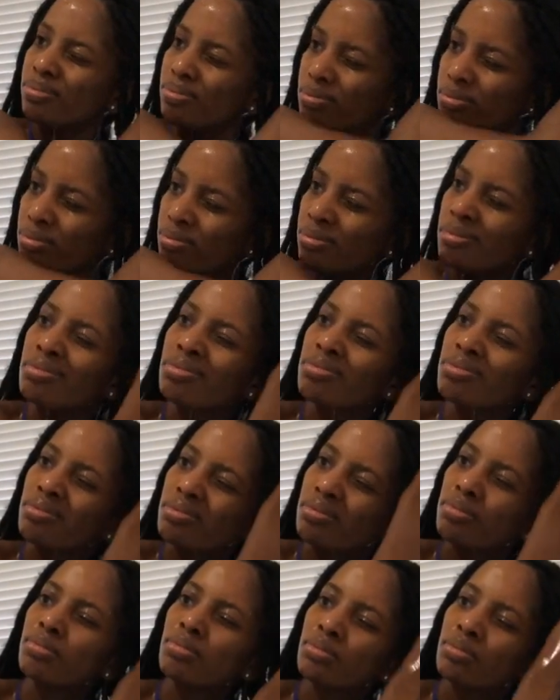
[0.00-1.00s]
my
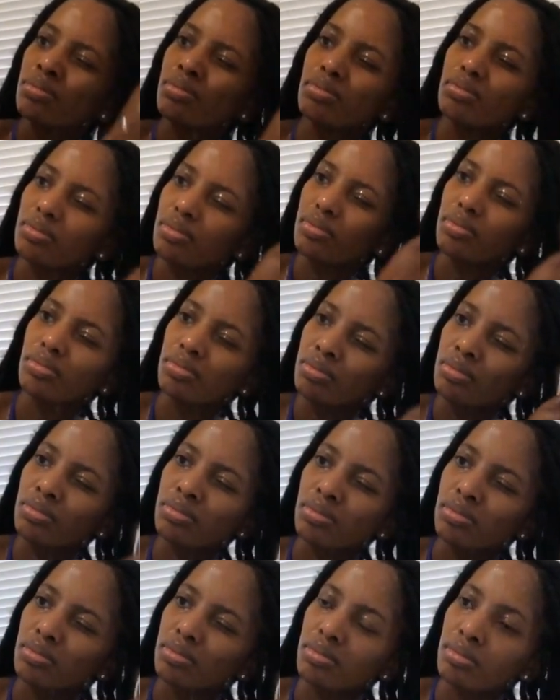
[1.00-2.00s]
hair.
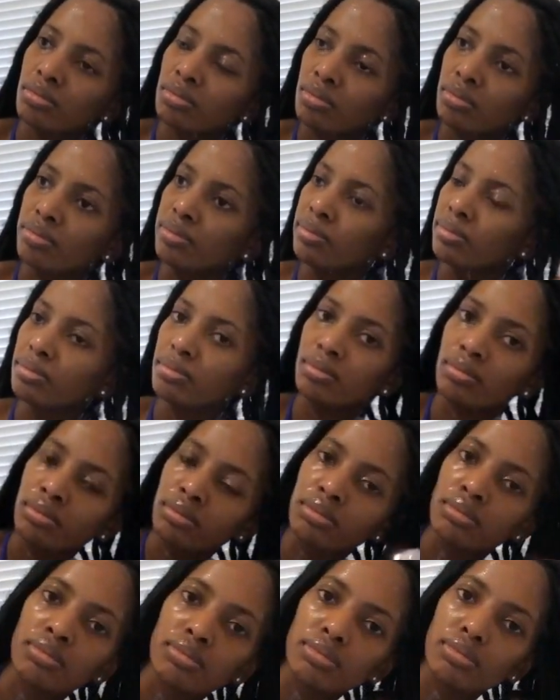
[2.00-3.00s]
Again, I
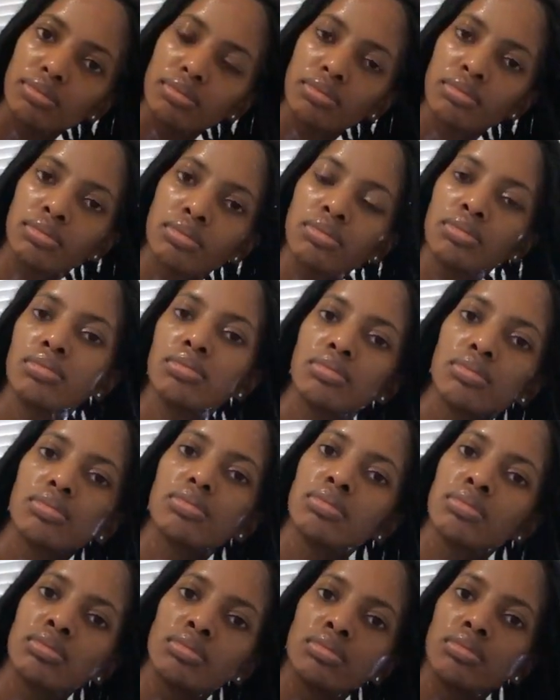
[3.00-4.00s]
don't want
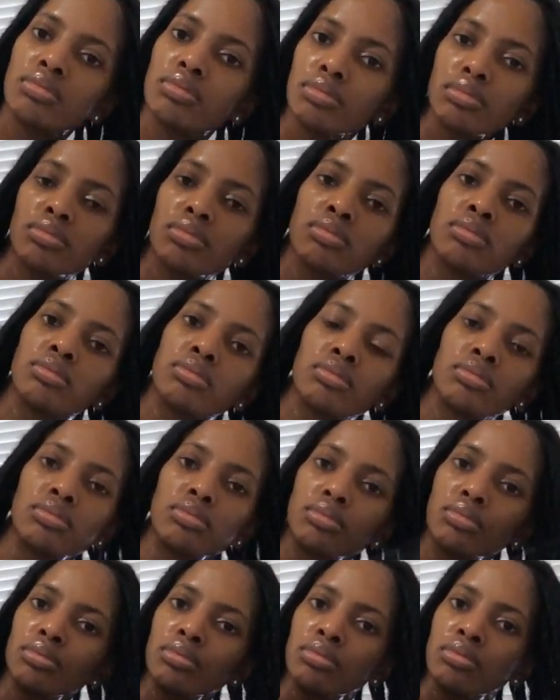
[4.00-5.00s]
the
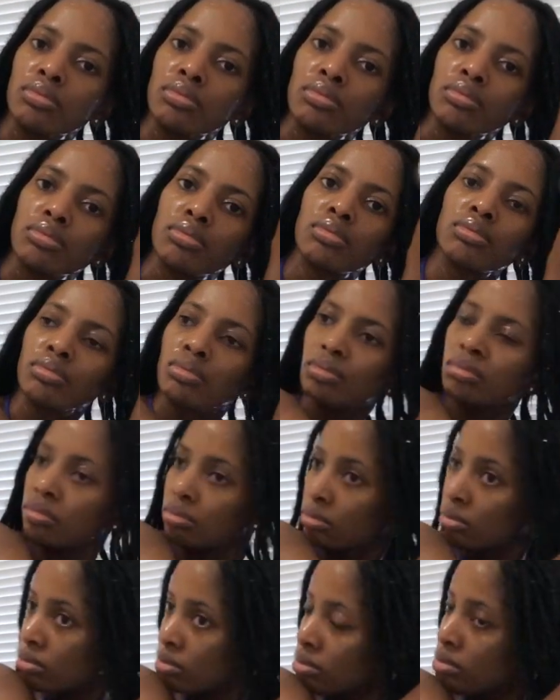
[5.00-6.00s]
extensions to be tugging
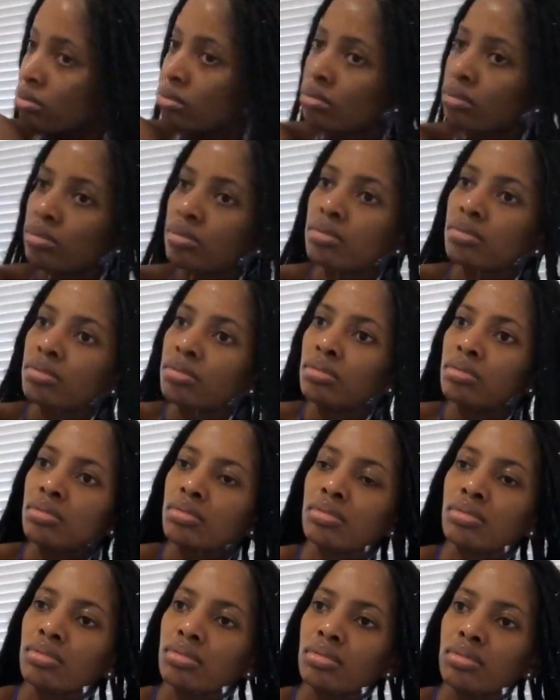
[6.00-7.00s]
on my
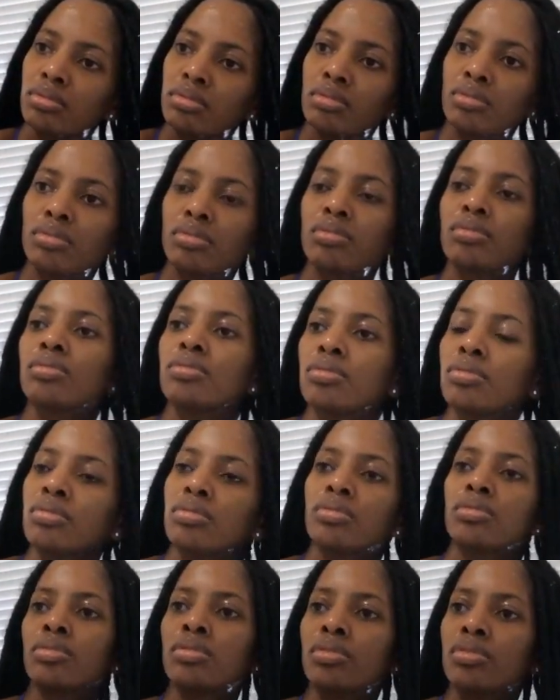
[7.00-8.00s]

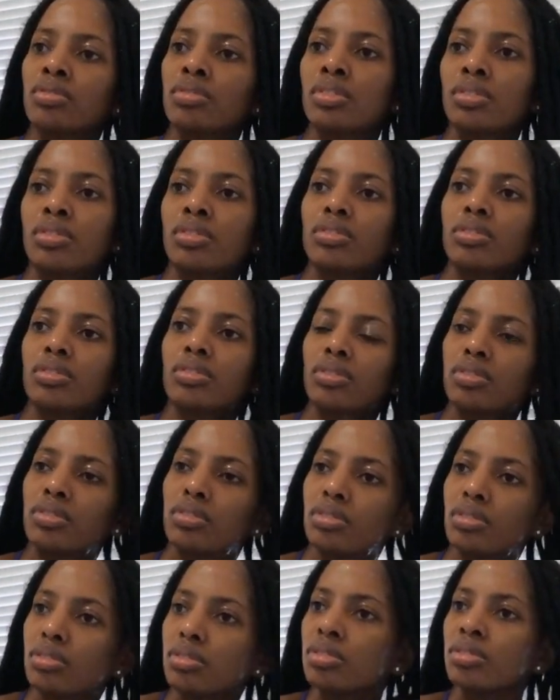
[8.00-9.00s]
edges
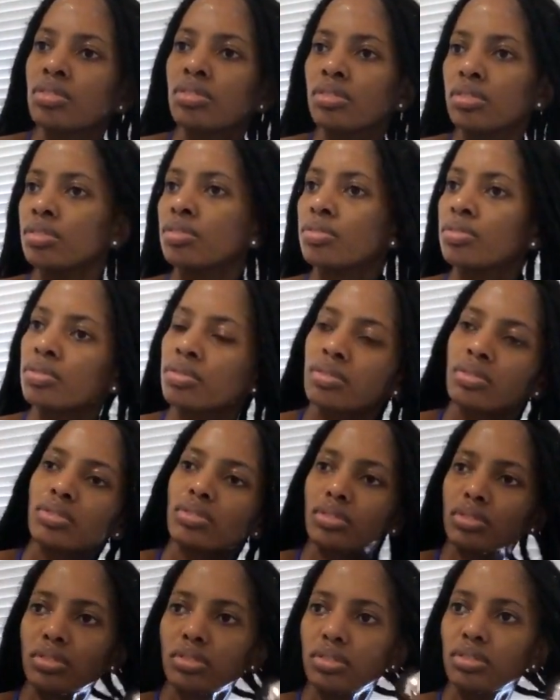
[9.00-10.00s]
because my edge is very
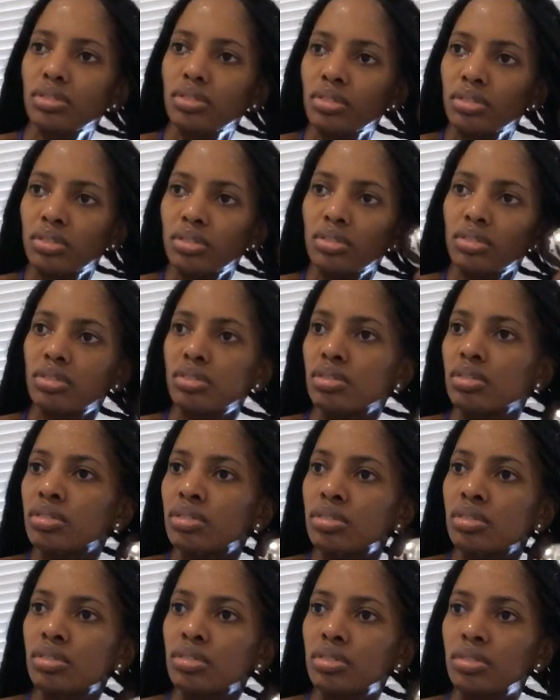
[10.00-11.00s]
sensitive.
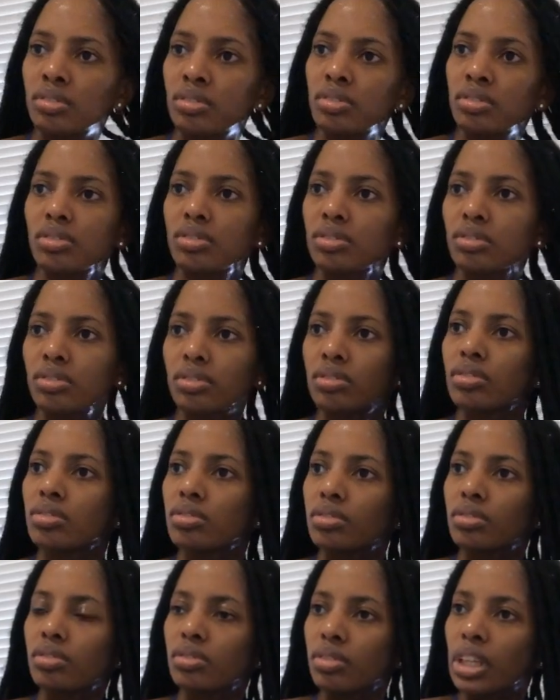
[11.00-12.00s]

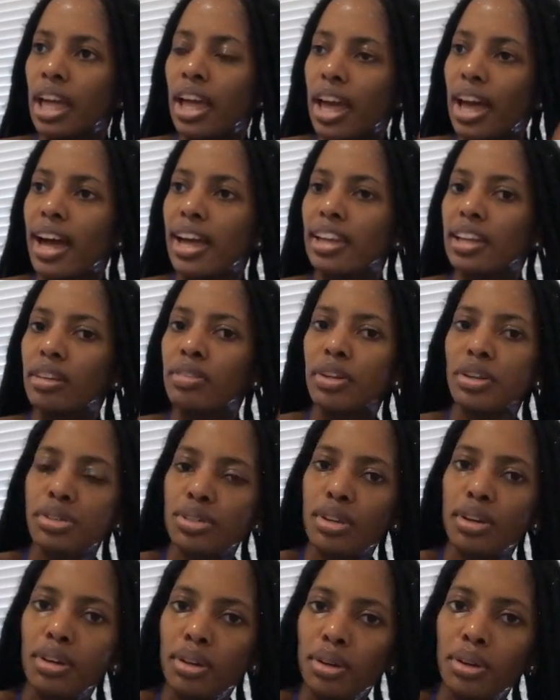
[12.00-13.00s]
So I
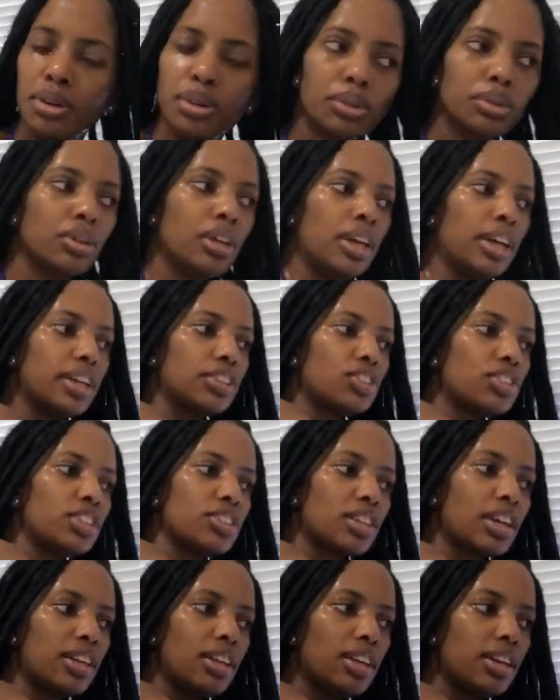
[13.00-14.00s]
am rinsing
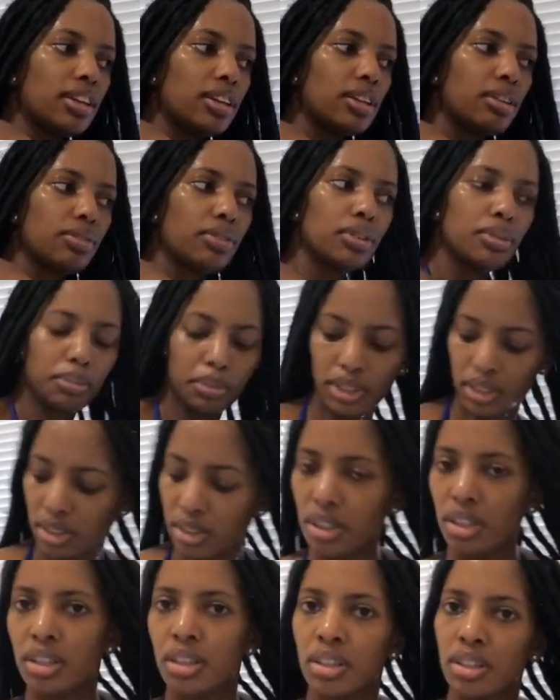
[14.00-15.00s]
my hair from my
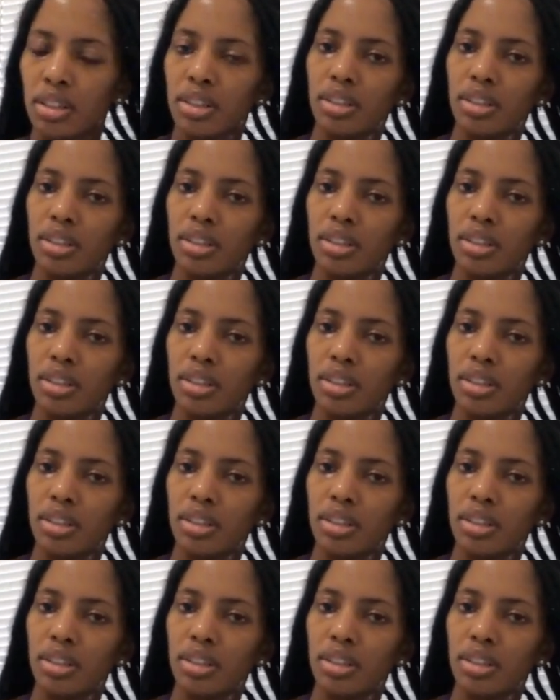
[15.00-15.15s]
scalp